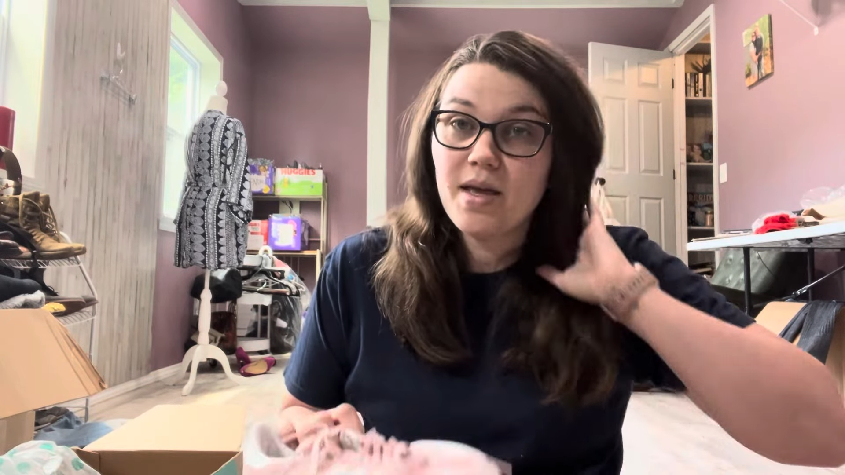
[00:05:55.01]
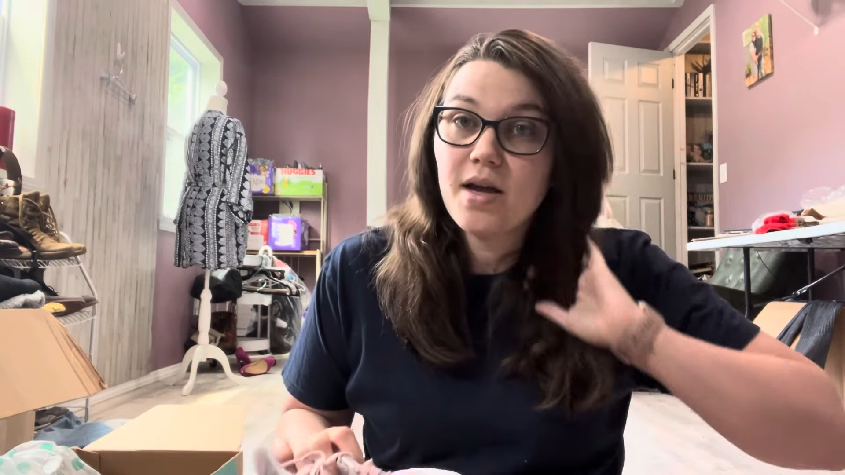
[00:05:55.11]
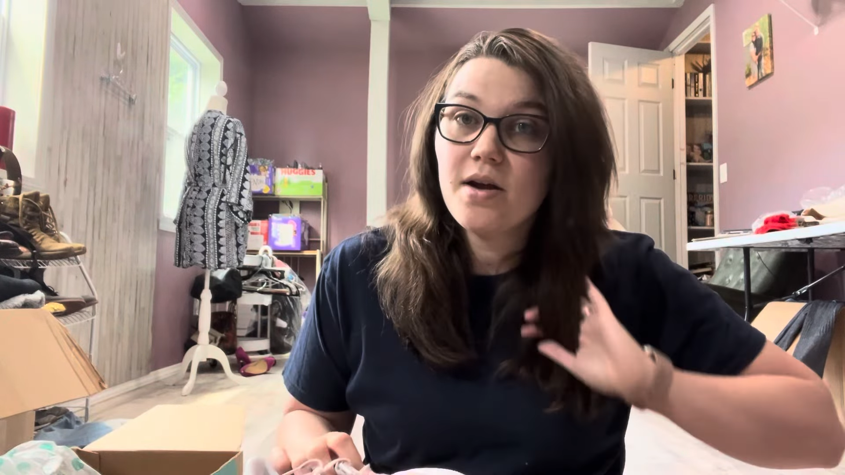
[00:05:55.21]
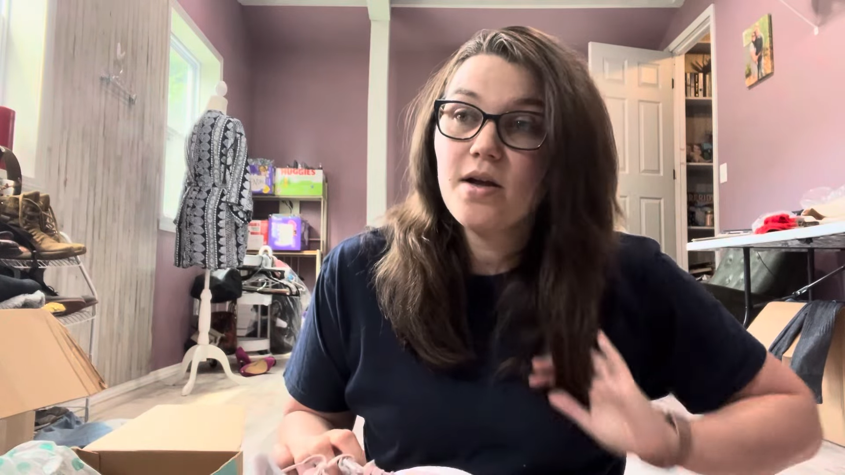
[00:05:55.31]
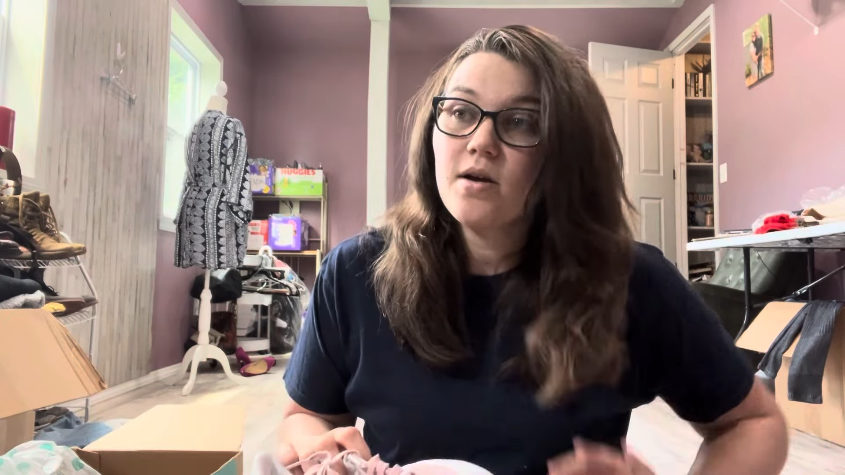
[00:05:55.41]

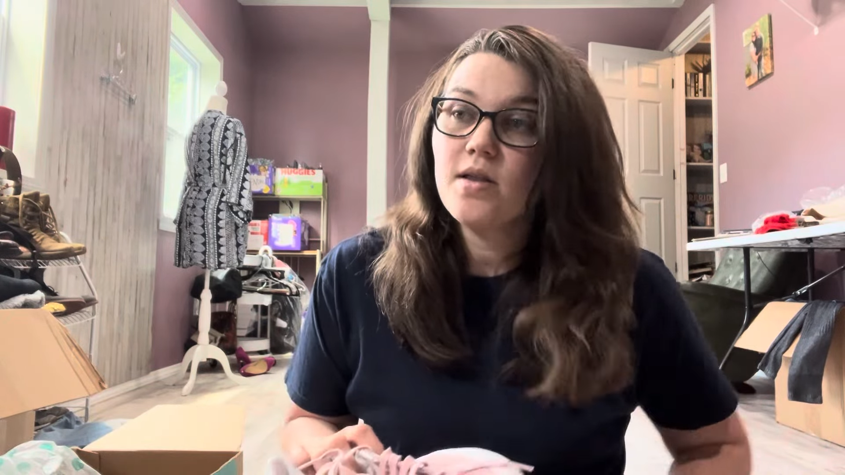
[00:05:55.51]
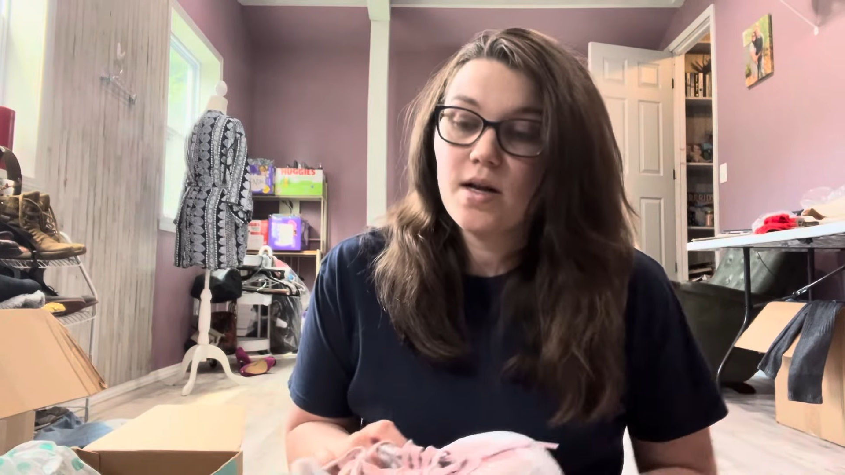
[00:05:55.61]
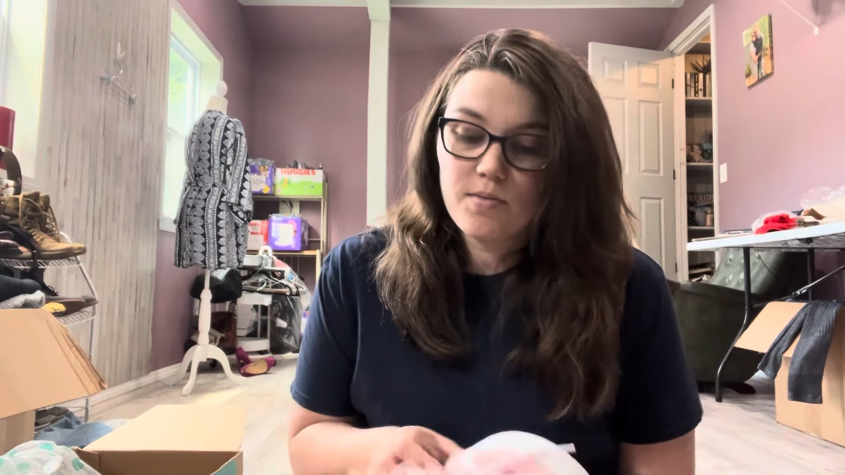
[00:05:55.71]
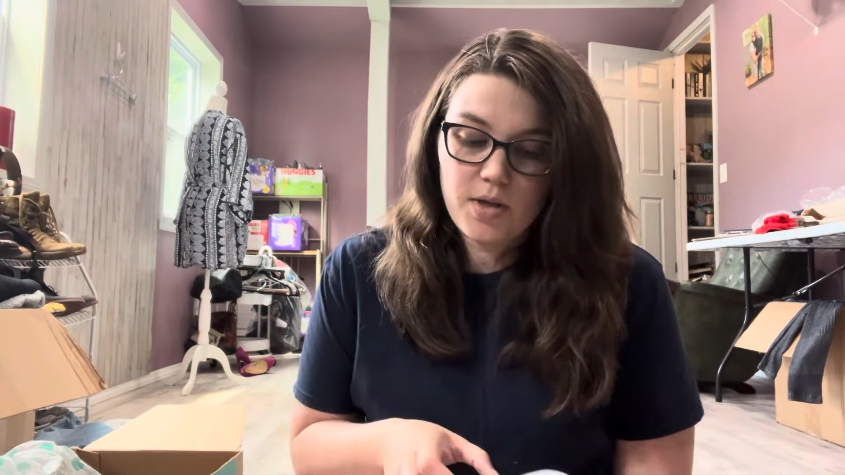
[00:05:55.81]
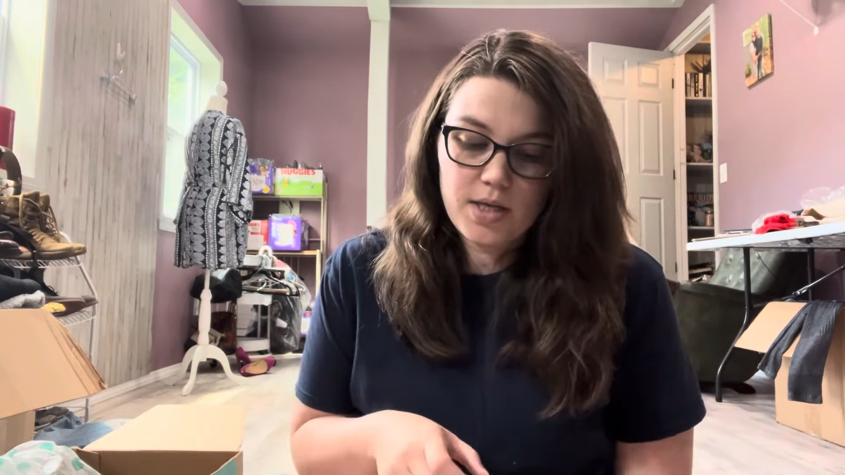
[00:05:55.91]
carrier that
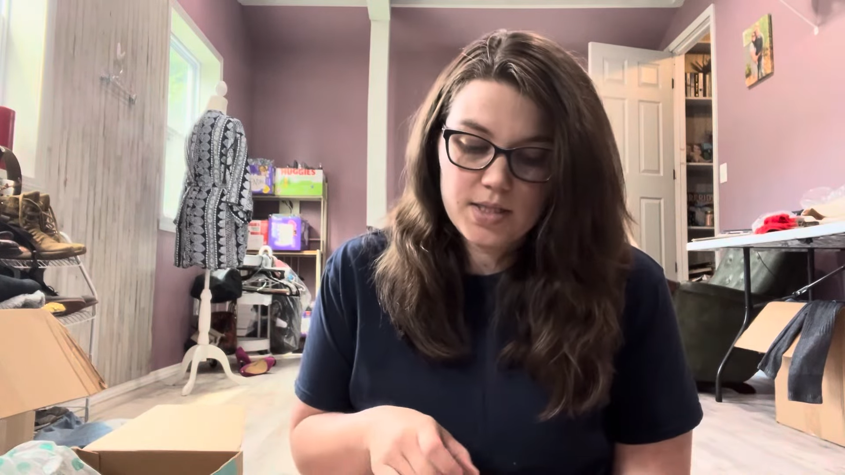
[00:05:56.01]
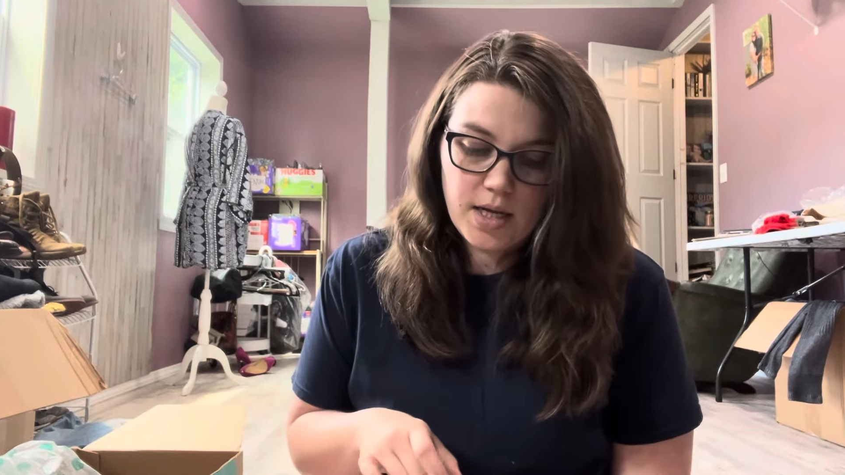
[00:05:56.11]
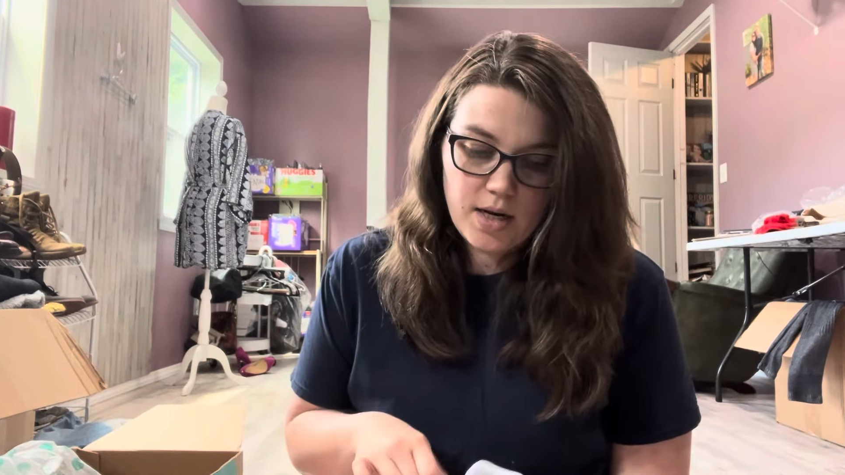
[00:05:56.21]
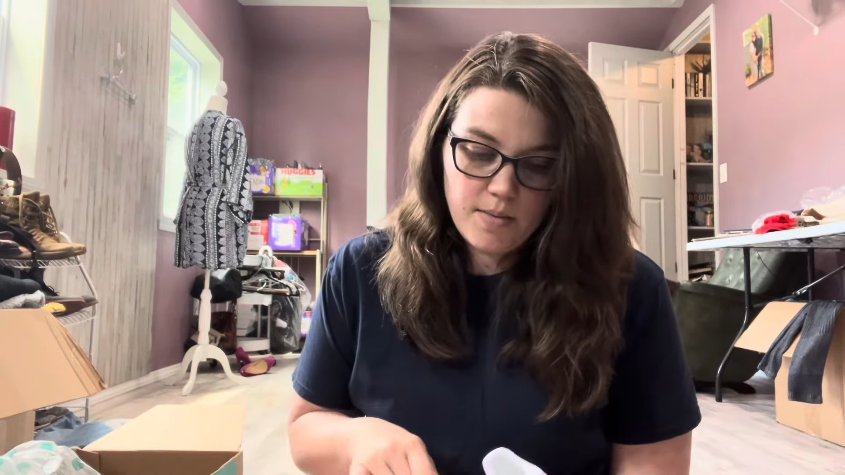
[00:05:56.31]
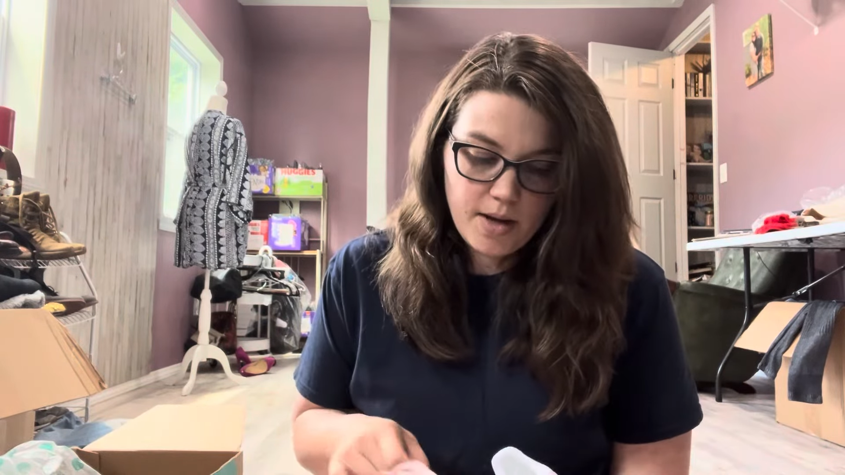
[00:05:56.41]
I'm really
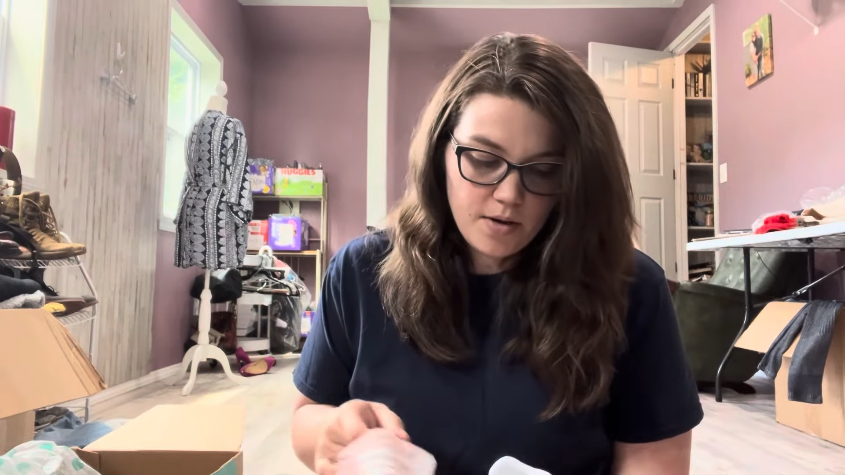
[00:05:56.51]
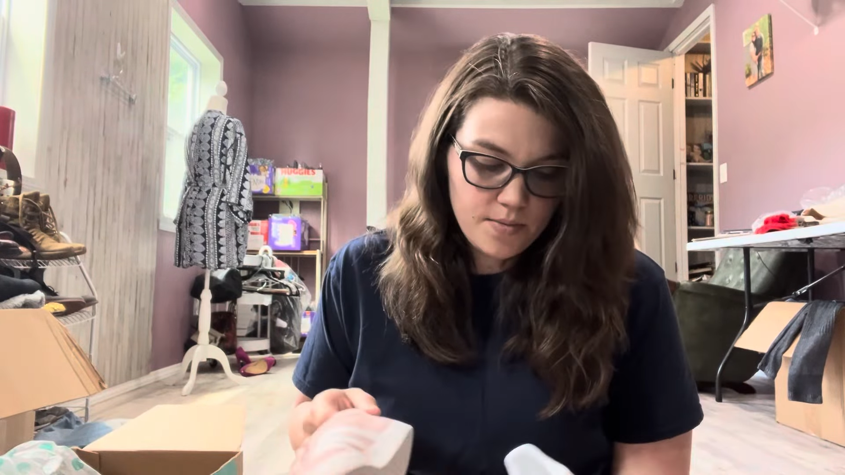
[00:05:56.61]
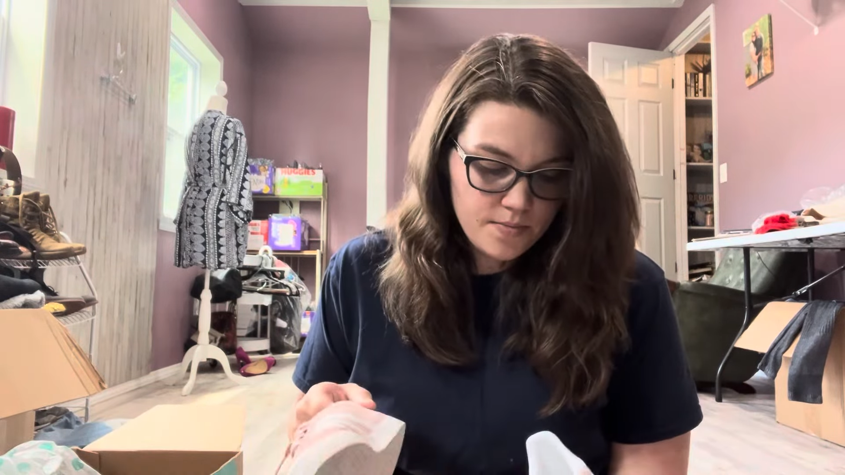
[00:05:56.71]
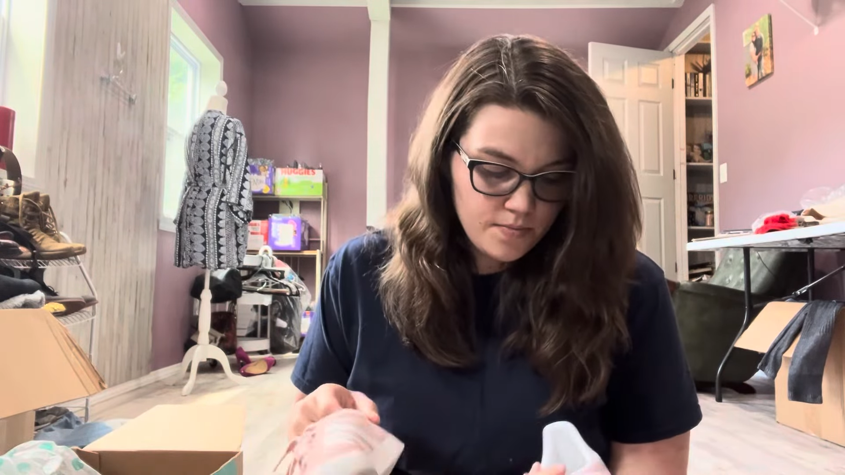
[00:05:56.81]
excited about.